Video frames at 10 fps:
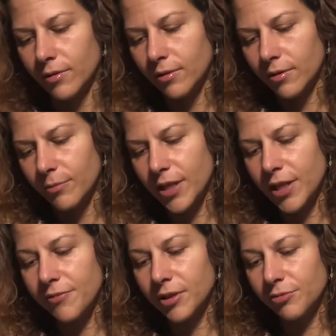Many
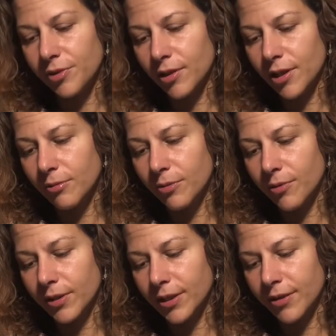of us feel like we
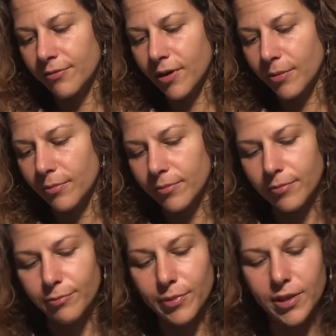want to give up,
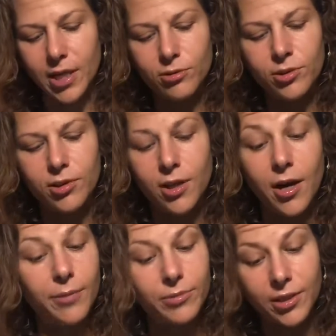but now's the
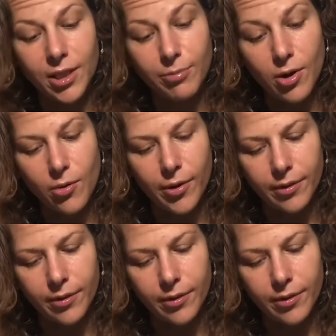time to keep going.